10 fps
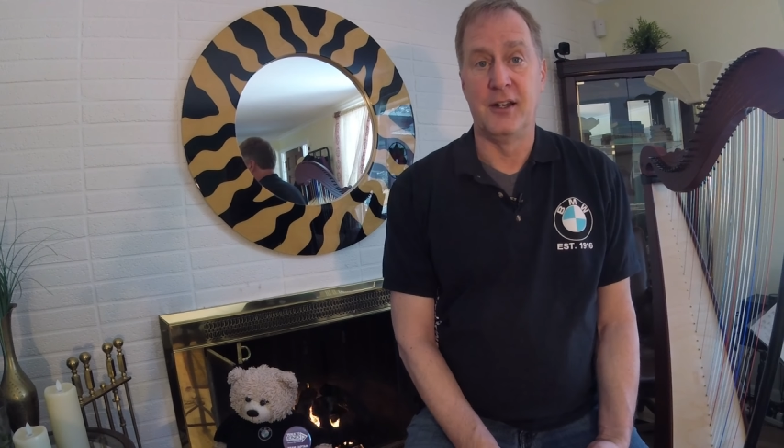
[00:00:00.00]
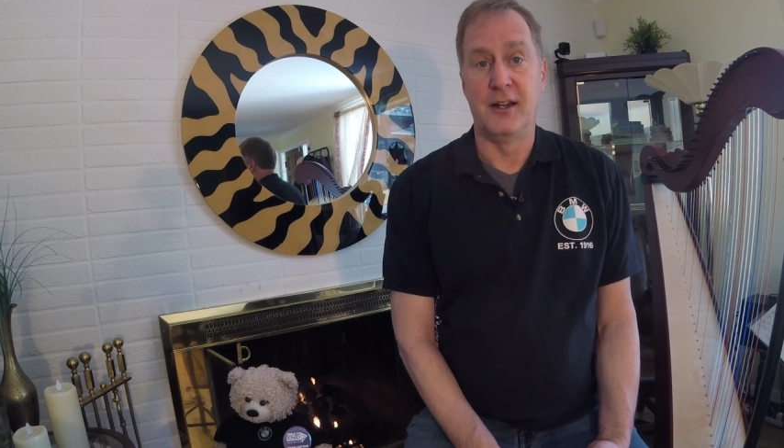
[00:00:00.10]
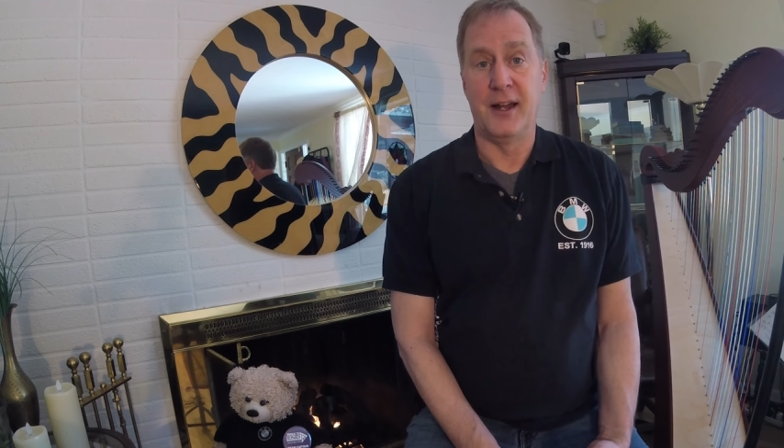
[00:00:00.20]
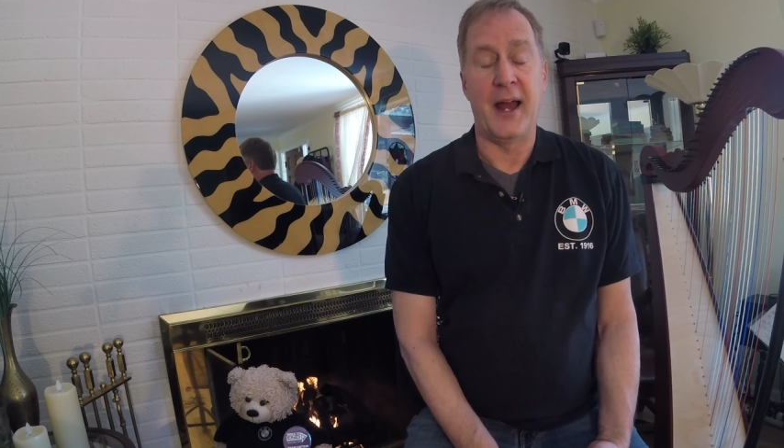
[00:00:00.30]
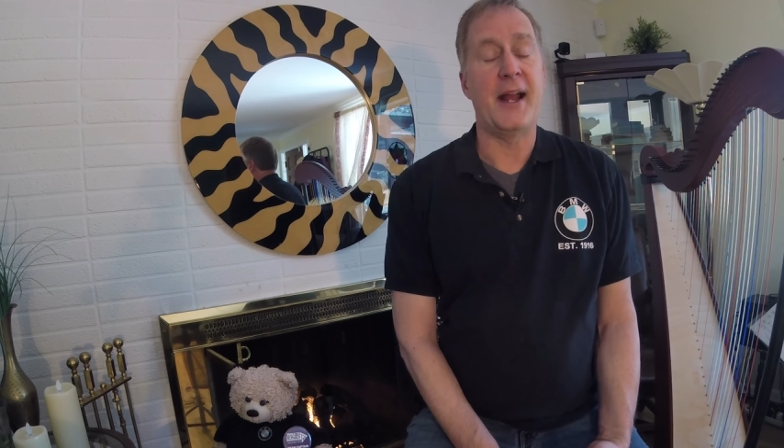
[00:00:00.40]

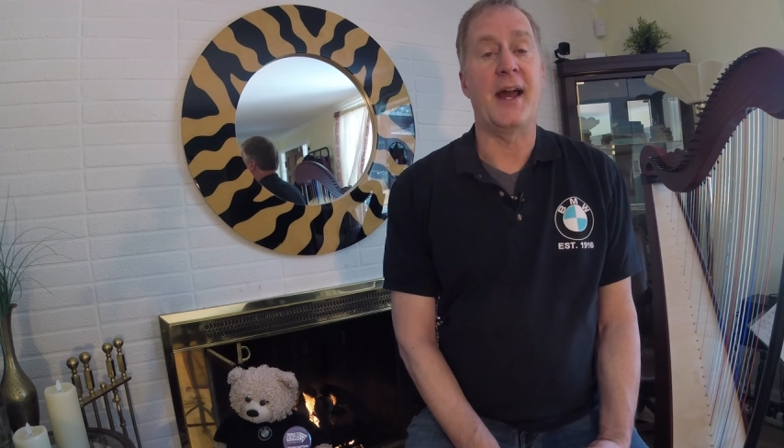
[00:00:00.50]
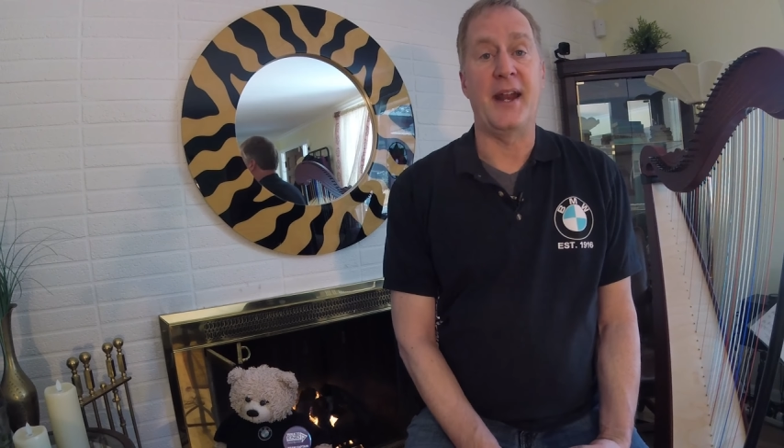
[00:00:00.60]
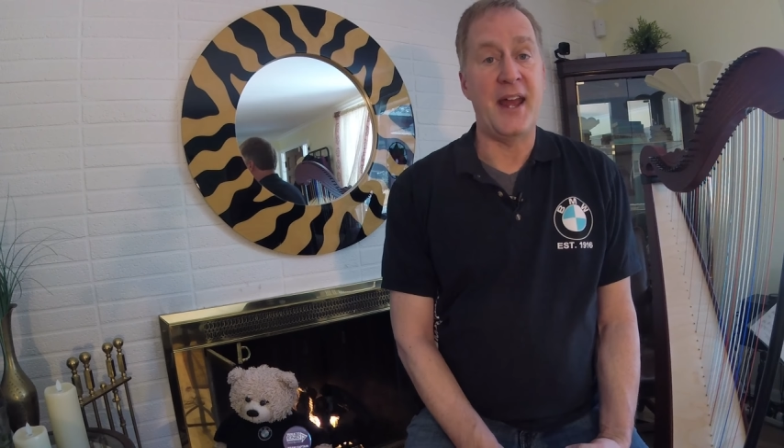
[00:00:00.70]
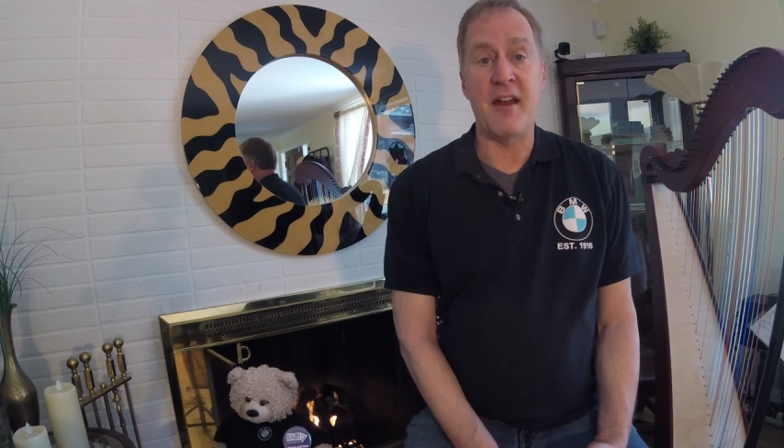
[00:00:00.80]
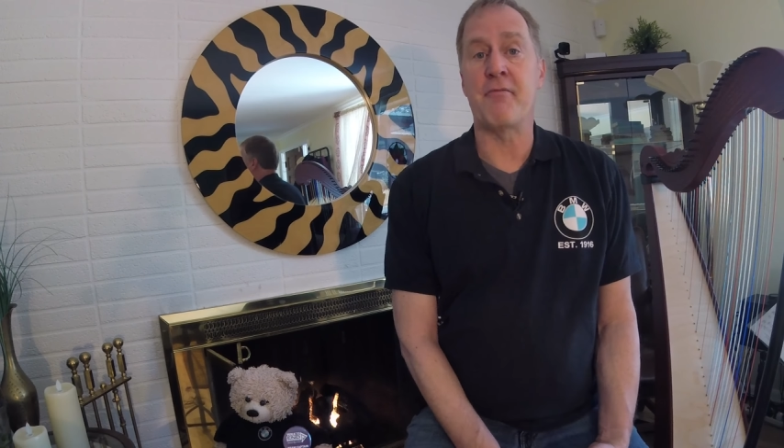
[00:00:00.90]
I got
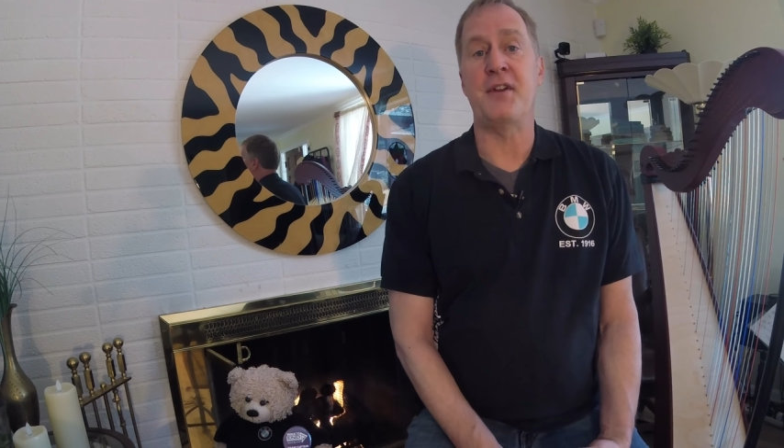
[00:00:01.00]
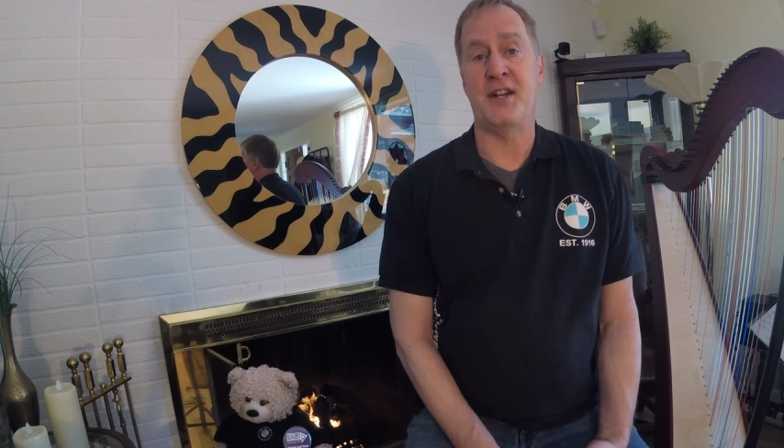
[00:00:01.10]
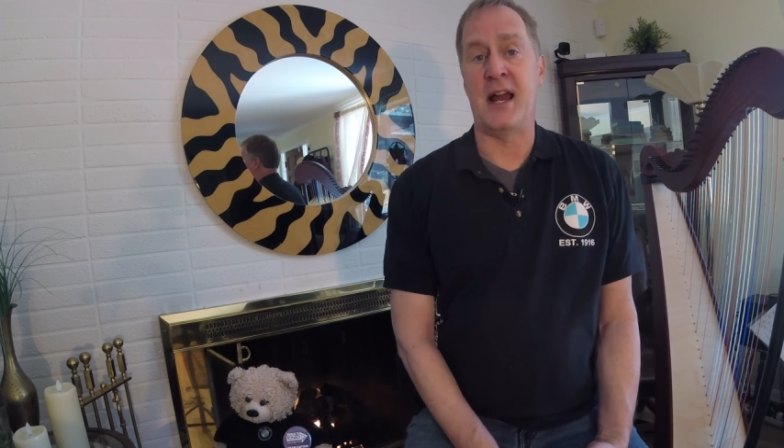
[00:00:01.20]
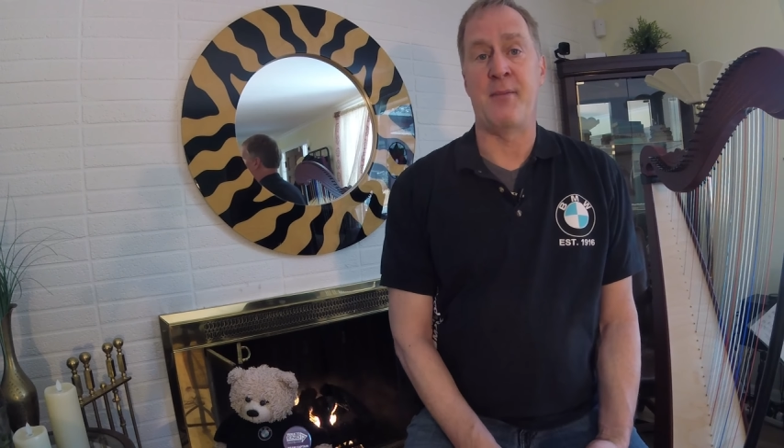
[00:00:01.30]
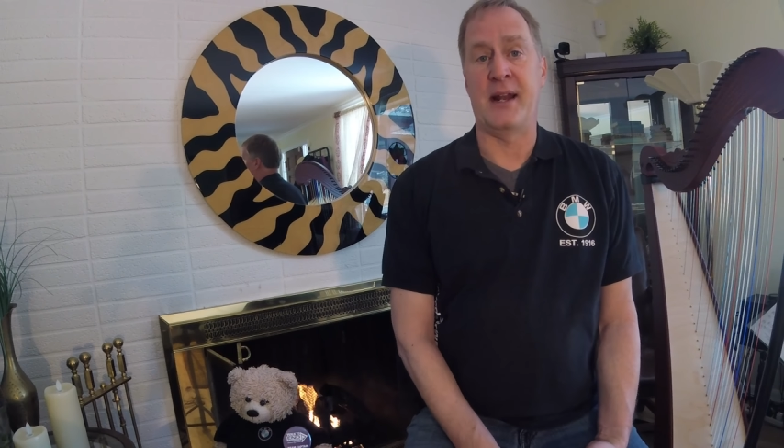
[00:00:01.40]
every
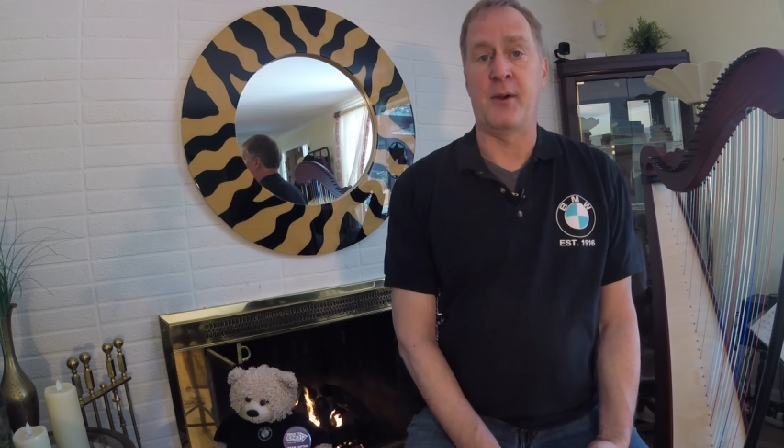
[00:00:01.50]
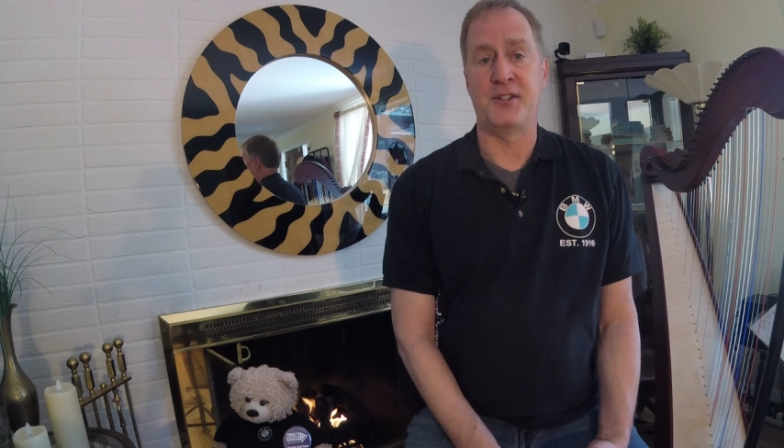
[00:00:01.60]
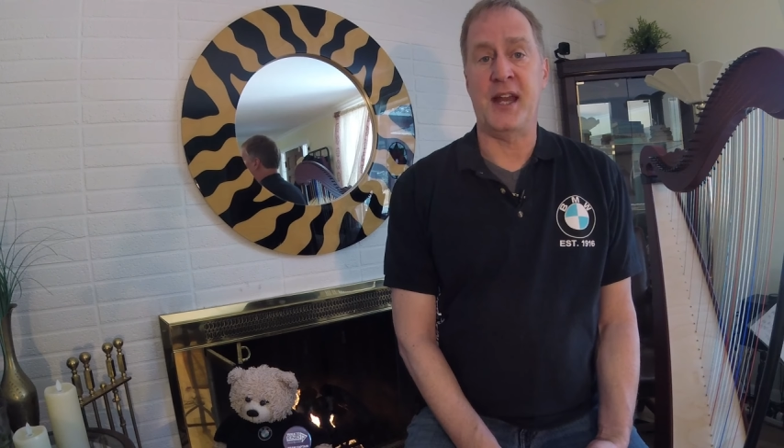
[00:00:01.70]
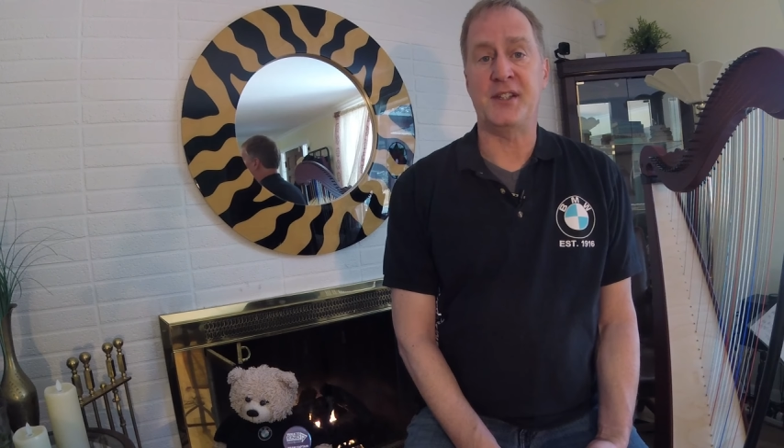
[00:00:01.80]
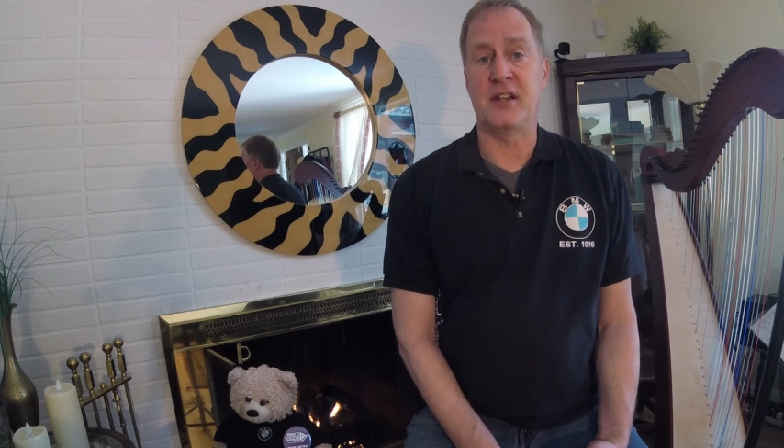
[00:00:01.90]
dime that I was
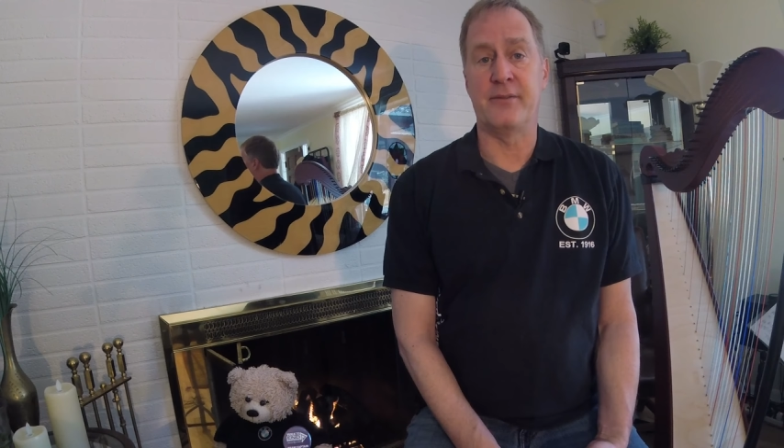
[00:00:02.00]
asking